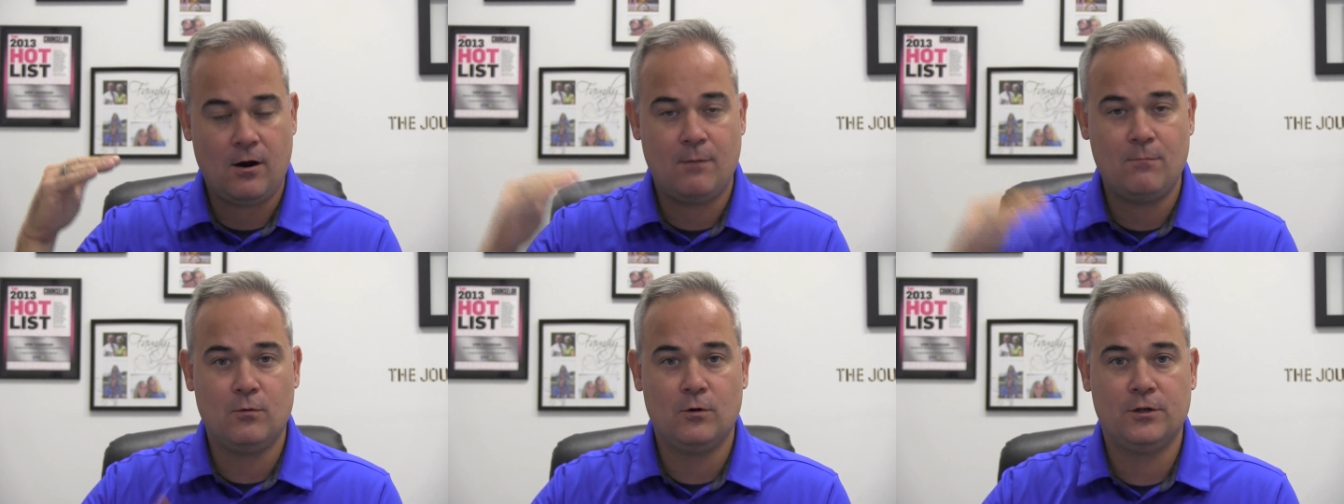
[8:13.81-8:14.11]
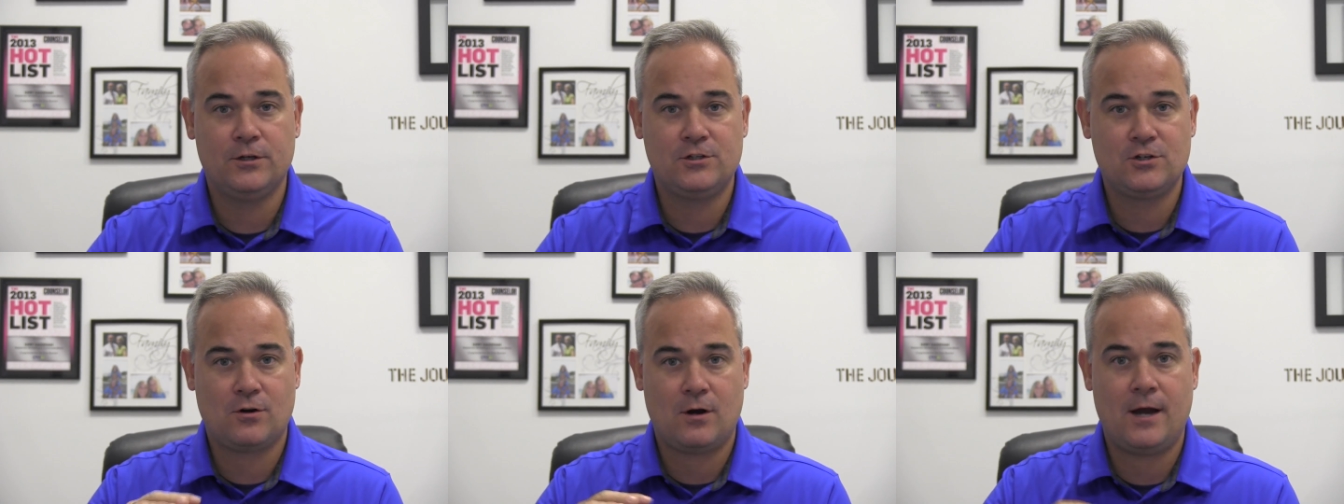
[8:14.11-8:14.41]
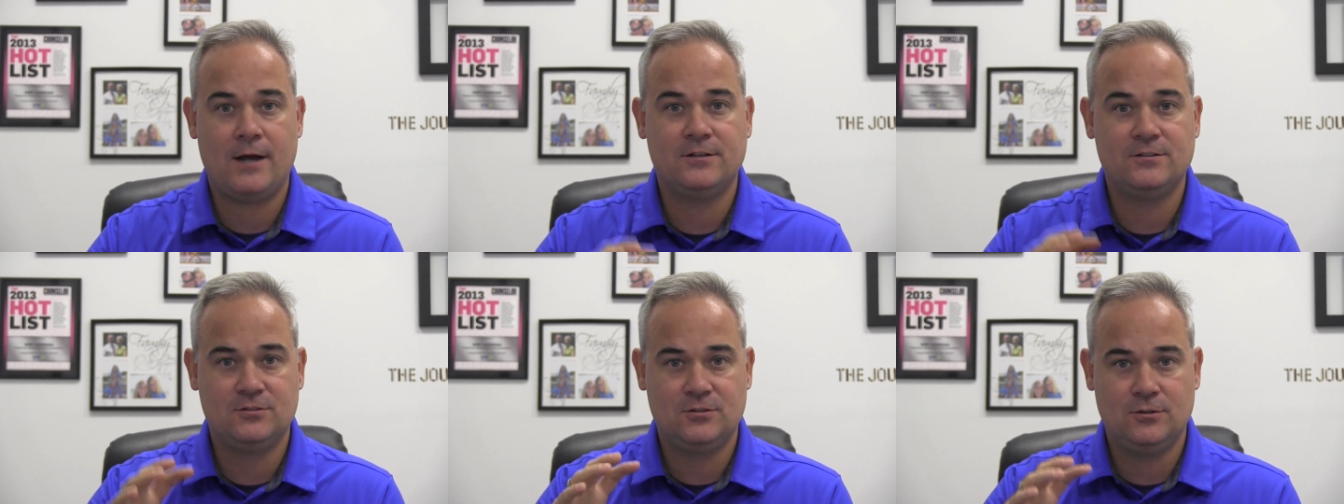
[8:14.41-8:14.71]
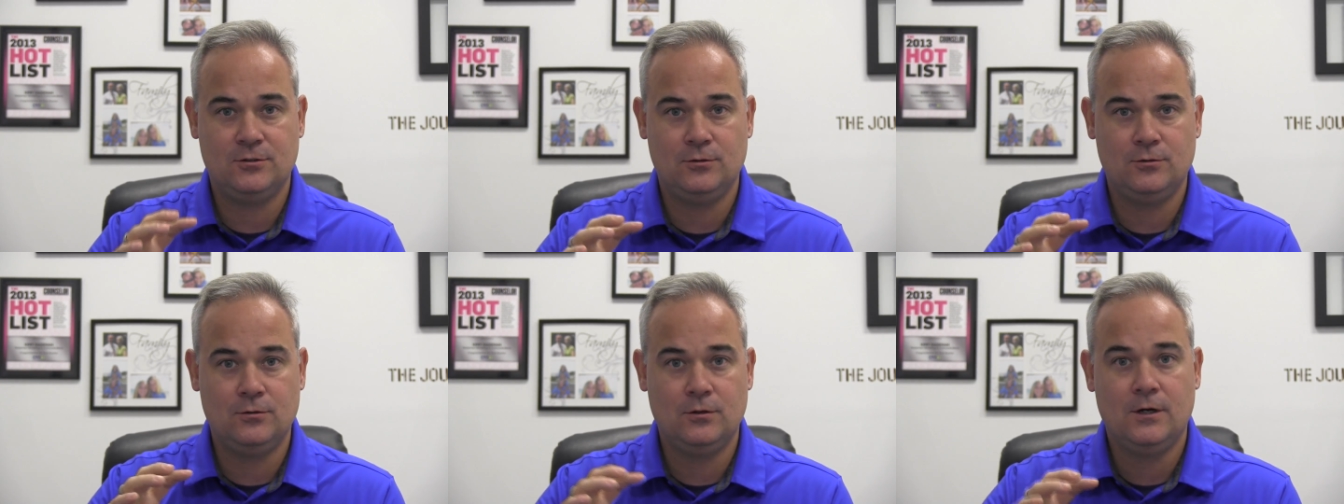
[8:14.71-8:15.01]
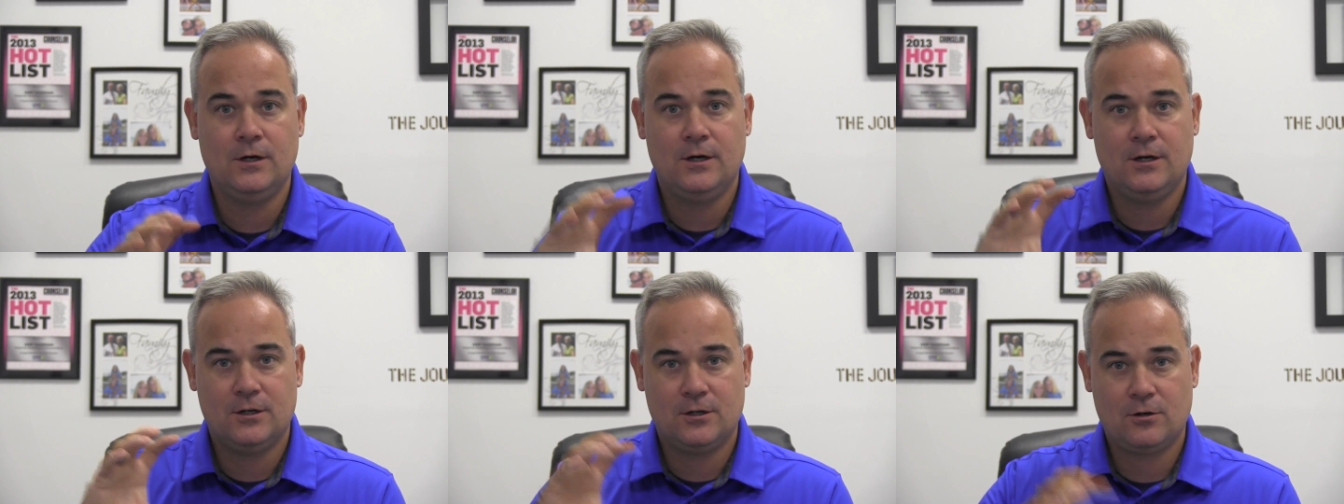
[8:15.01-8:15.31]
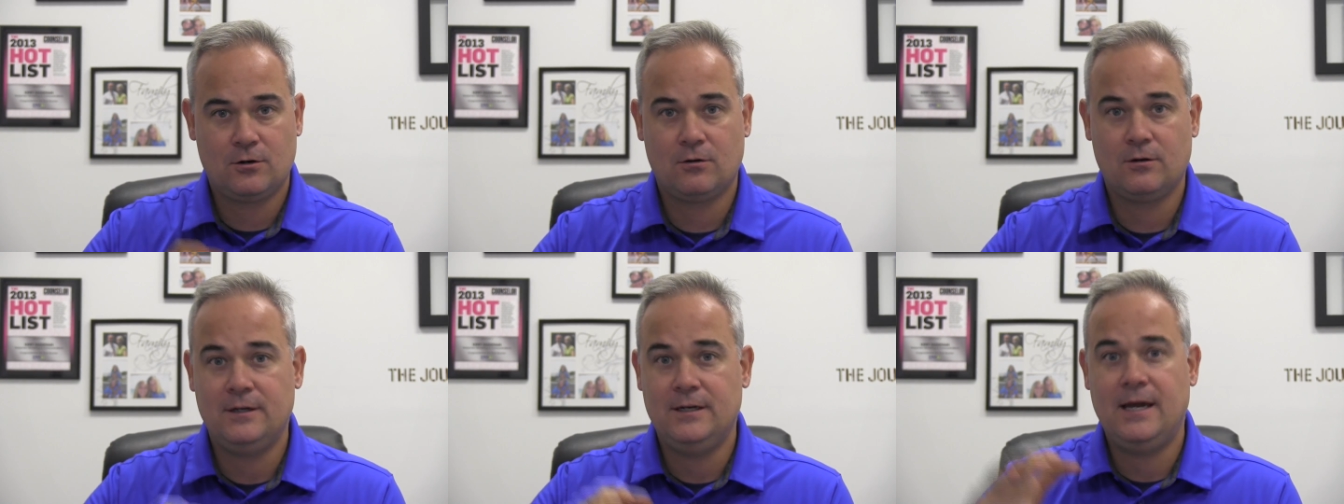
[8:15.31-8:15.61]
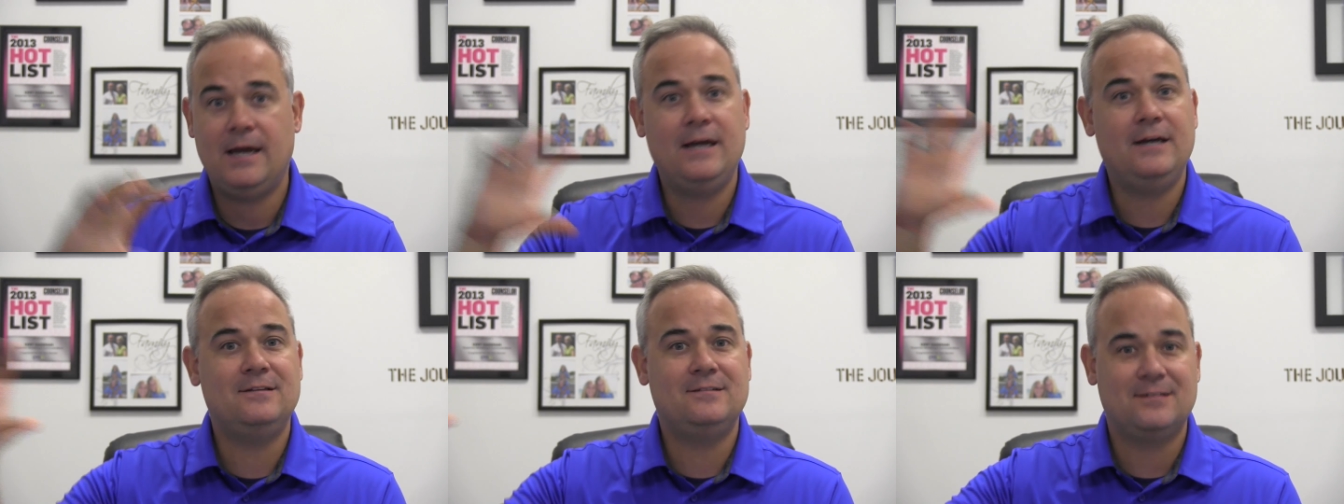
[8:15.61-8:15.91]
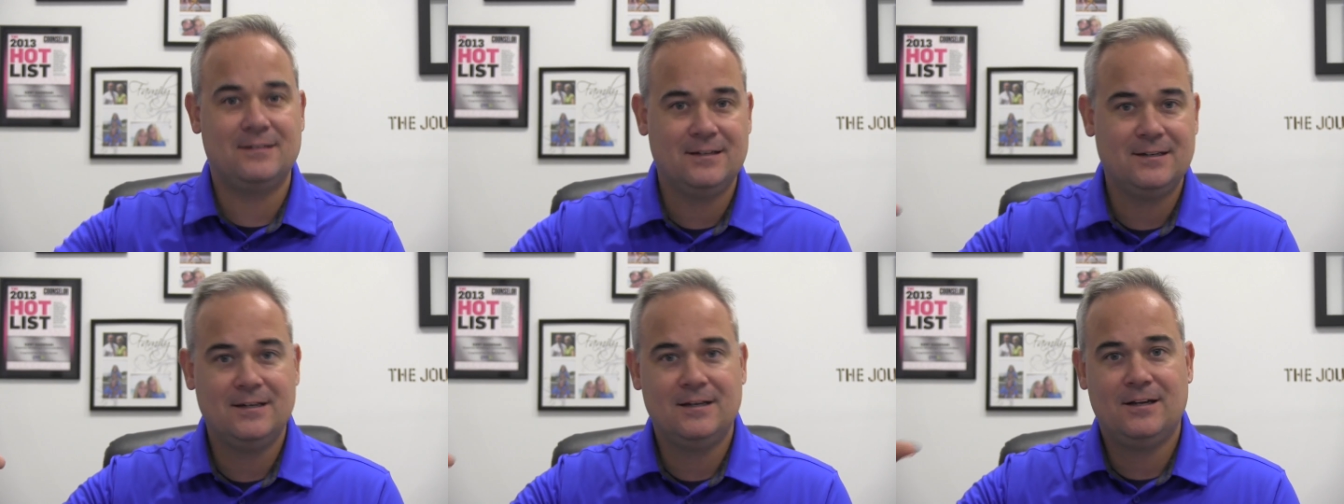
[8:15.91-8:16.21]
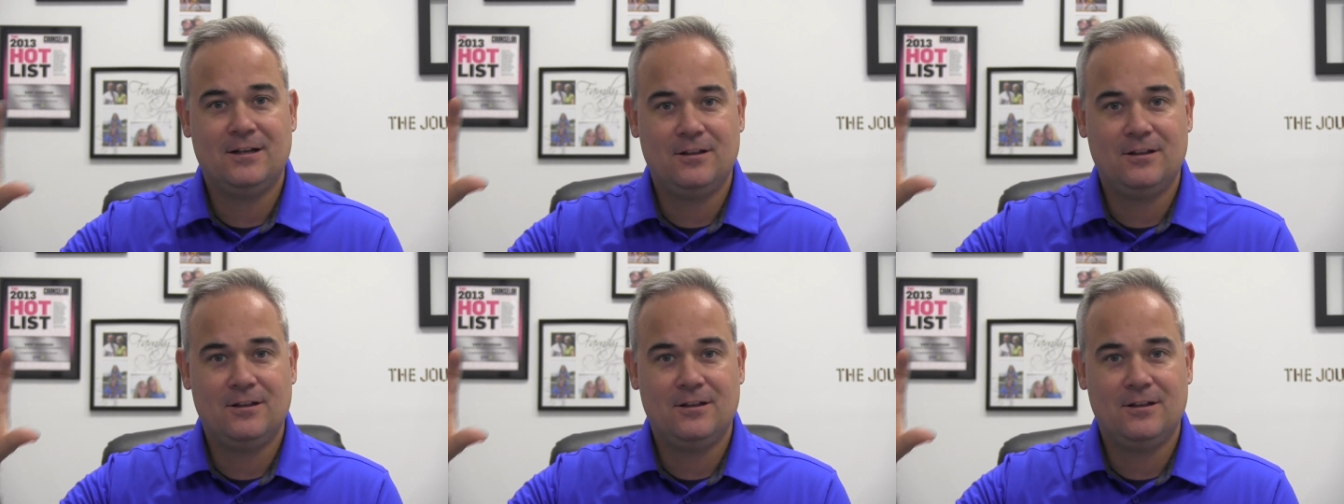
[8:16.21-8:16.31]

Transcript: I'm really trying to create